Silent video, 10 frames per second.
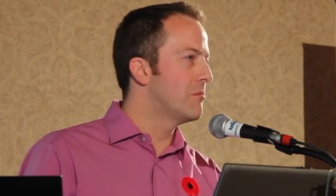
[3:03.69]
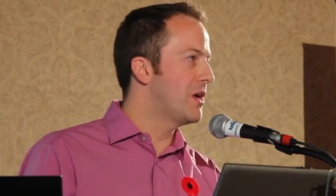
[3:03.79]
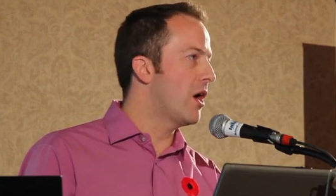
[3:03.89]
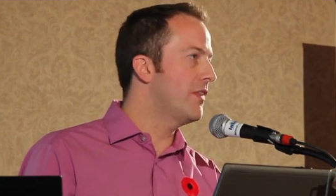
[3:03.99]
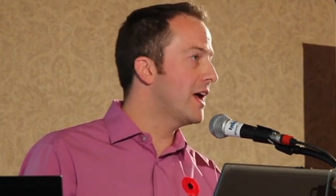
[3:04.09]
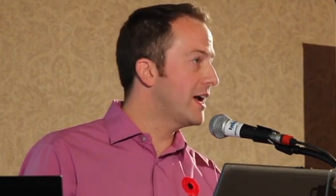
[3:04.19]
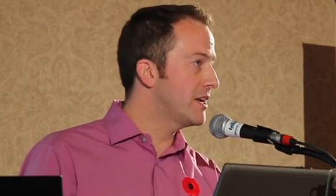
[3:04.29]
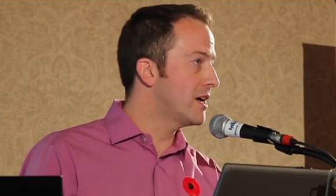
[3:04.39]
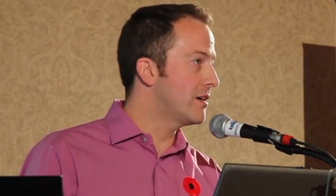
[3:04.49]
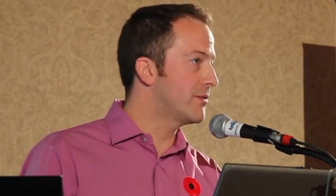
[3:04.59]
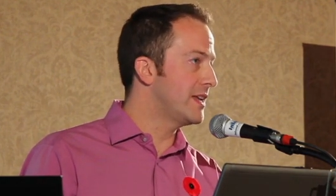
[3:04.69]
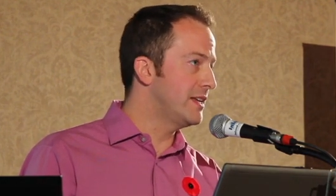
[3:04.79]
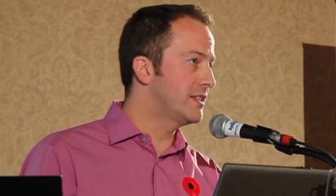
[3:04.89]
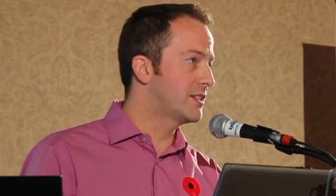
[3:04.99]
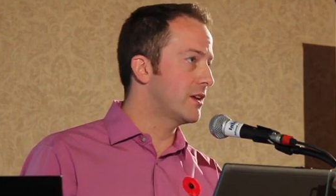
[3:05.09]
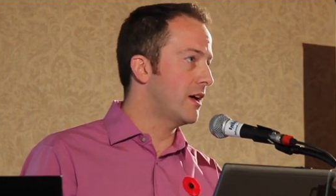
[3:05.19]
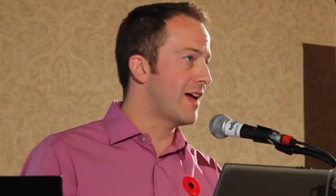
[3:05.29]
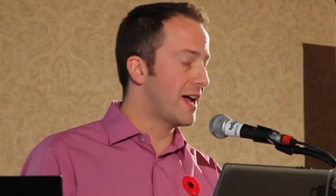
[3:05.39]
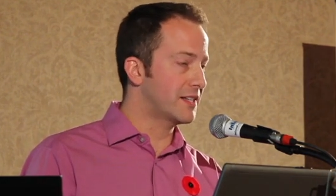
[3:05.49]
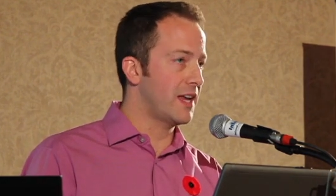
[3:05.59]
Beyond the idea of ease of
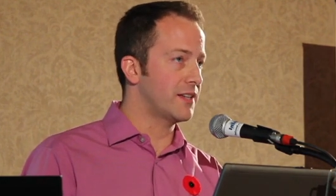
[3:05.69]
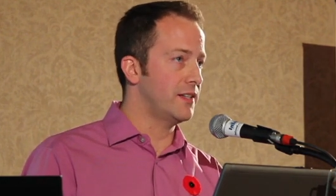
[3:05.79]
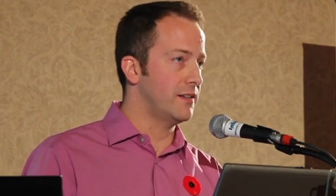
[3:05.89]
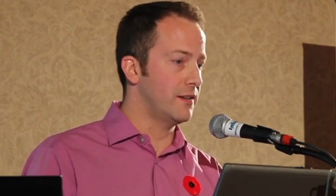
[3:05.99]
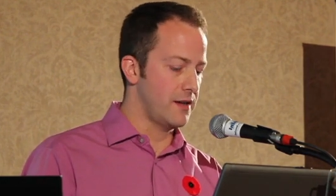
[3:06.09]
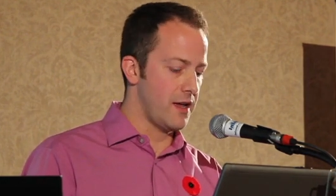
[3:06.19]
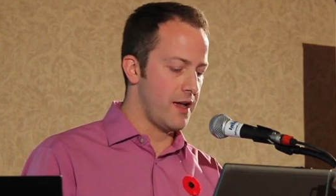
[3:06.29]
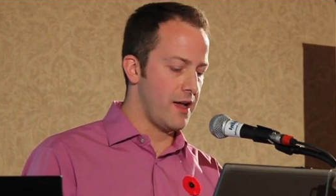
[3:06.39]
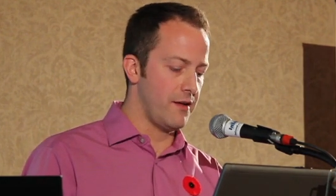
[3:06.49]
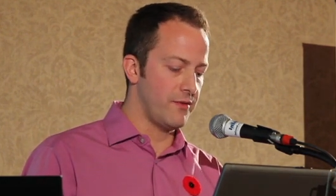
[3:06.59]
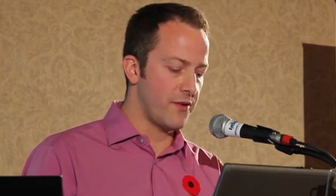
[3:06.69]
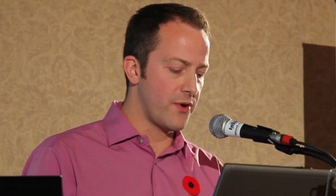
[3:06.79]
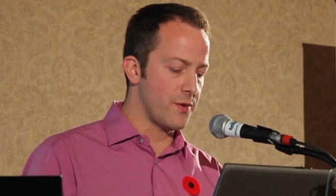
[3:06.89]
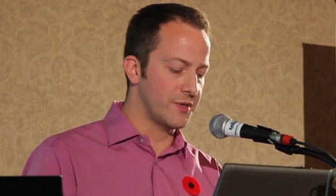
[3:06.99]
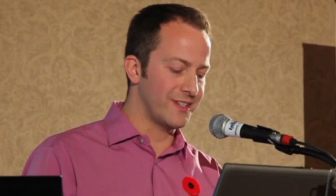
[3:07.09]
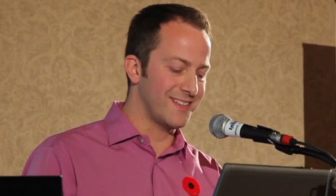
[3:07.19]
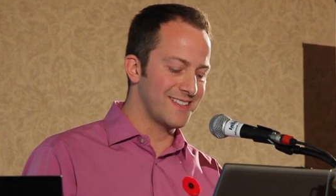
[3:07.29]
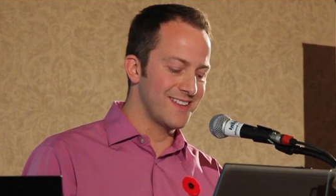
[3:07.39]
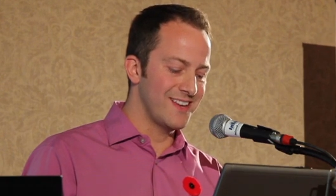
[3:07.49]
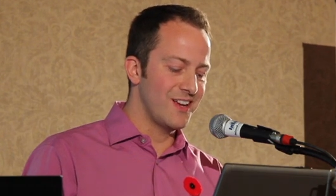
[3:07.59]
accessing a
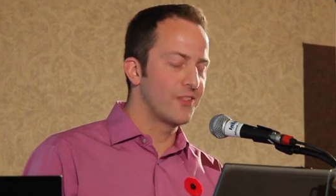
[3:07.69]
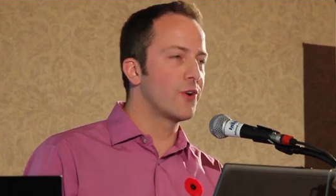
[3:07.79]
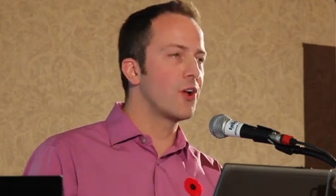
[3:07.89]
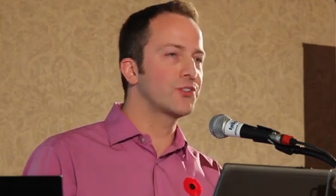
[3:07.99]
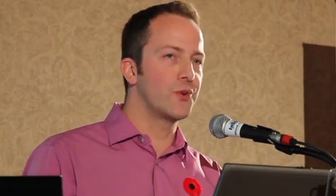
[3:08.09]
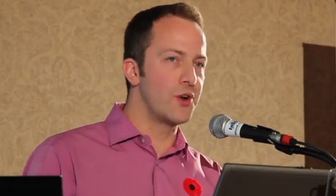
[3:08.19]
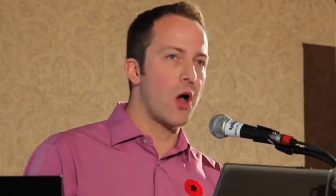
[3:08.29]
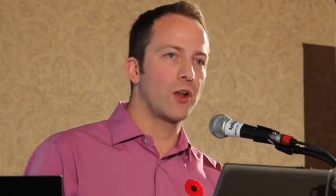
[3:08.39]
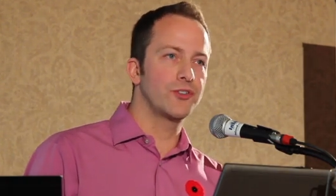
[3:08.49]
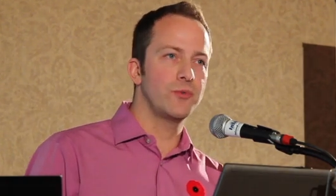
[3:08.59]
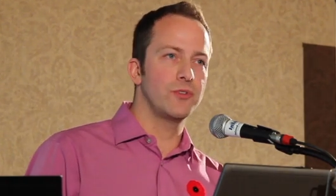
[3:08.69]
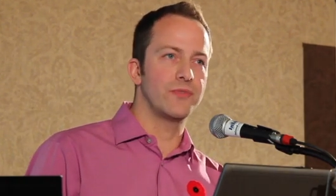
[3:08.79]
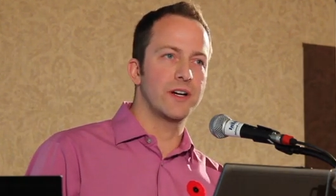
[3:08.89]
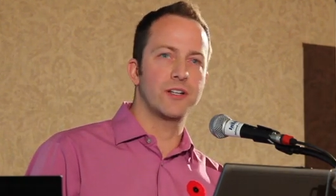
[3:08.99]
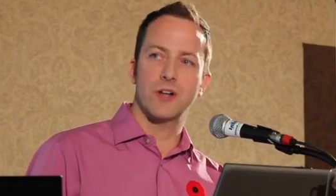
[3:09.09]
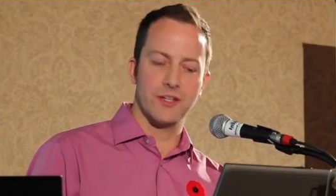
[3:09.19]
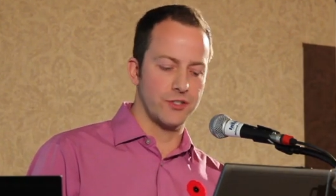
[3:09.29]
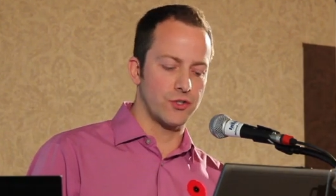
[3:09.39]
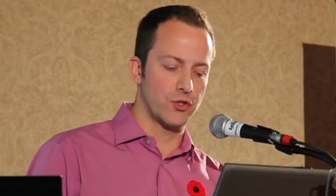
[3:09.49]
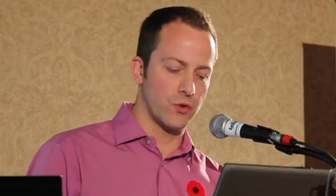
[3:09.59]
pharmacist, they're also a knowledgeable and very
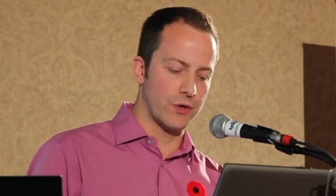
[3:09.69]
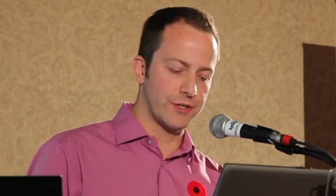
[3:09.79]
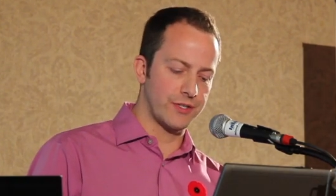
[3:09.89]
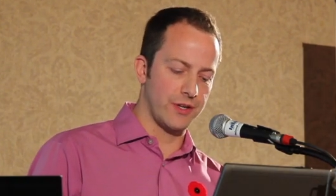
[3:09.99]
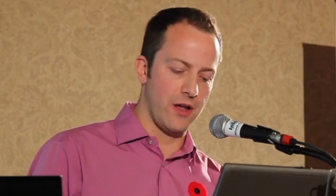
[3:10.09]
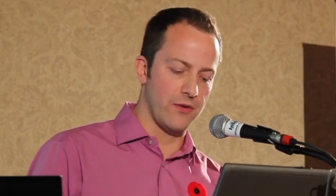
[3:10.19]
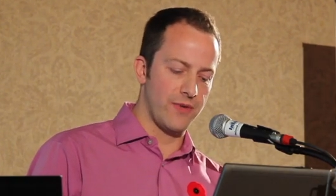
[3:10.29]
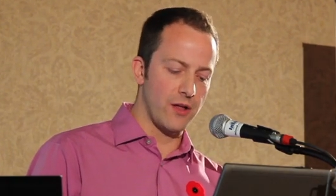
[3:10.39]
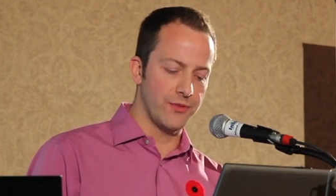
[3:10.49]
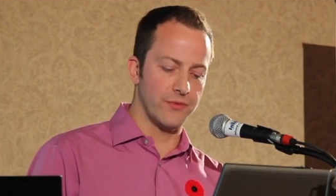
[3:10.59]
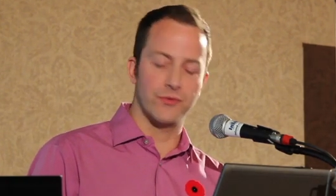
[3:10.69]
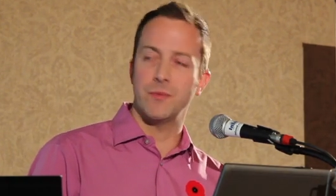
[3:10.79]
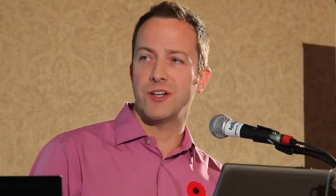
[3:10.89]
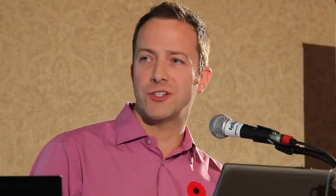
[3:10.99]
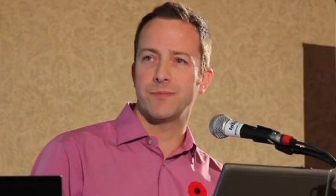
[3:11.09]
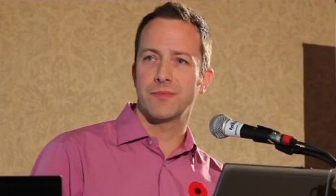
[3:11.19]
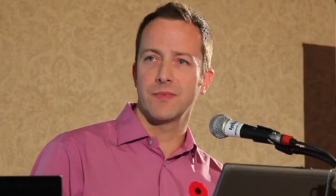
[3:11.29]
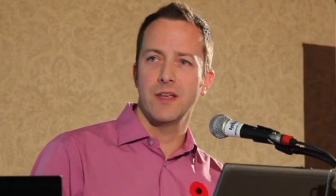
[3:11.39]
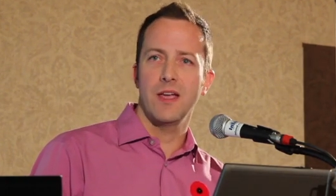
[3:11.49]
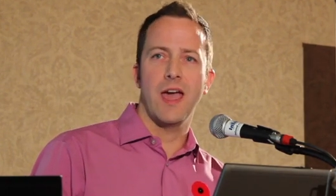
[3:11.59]
trusted source of health information
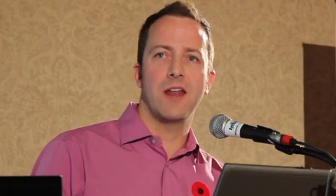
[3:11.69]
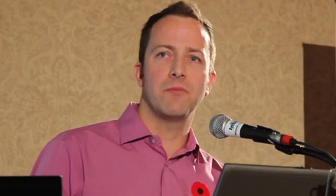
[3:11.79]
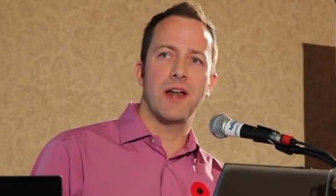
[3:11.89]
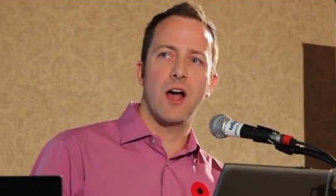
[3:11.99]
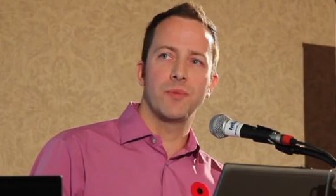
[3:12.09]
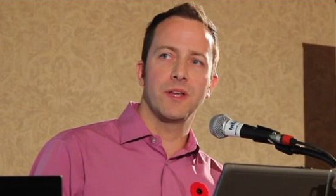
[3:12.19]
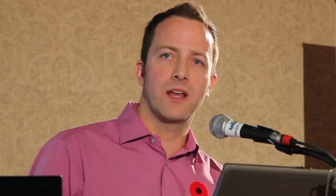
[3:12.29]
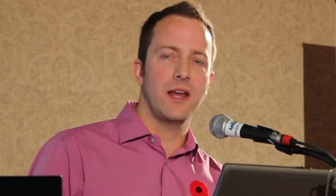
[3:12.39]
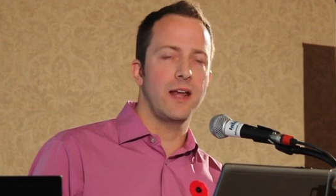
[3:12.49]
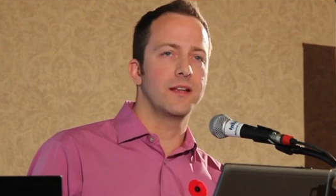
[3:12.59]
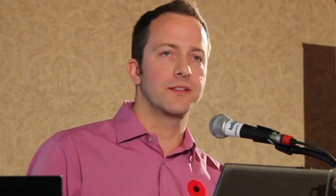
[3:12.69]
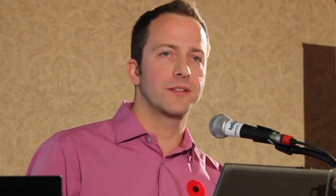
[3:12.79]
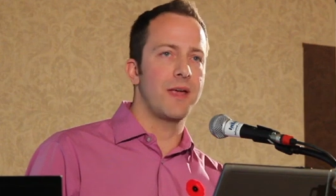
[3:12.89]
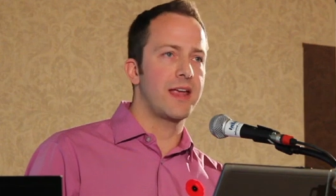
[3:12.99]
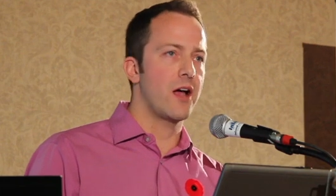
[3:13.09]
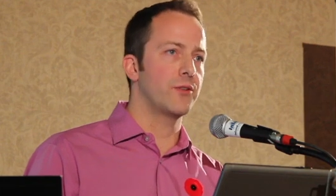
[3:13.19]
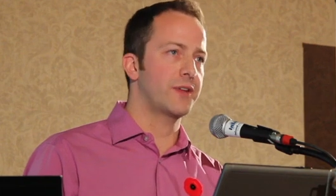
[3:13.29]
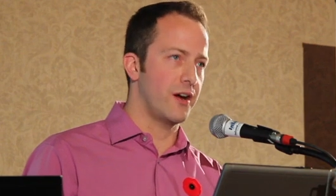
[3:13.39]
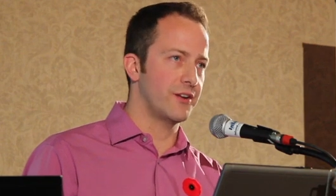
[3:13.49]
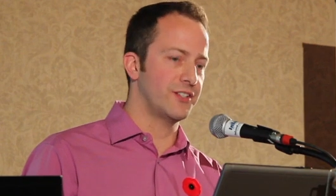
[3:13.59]
and have been helping Canadians make
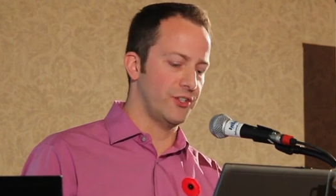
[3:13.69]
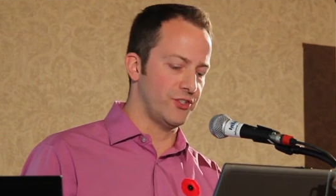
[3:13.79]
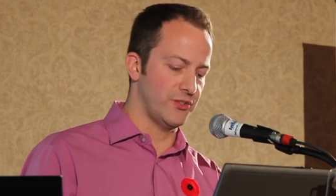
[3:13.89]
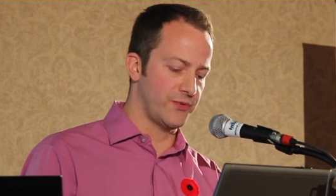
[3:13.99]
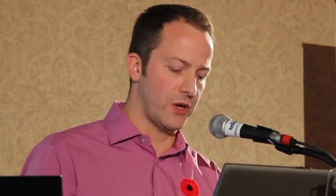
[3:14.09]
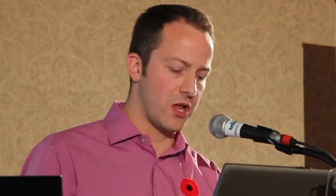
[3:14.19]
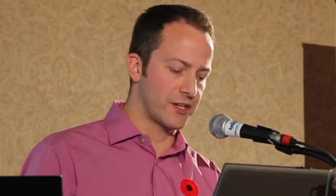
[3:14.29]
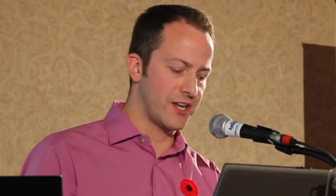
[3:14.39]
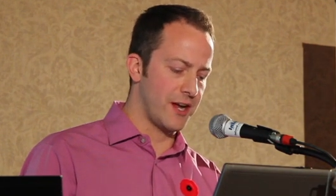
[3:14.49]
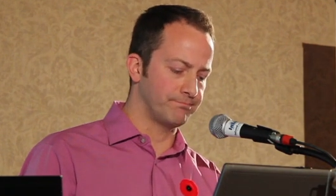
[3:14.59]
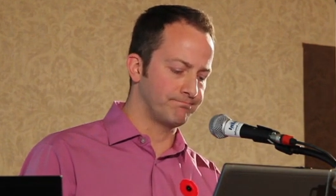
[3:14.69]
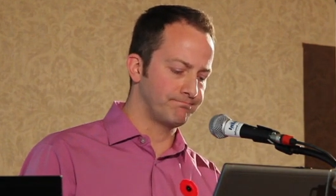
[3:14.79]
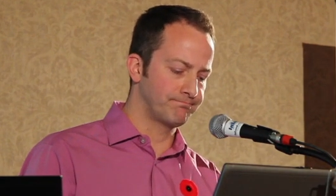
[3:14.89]
healthcare decisions for a long time.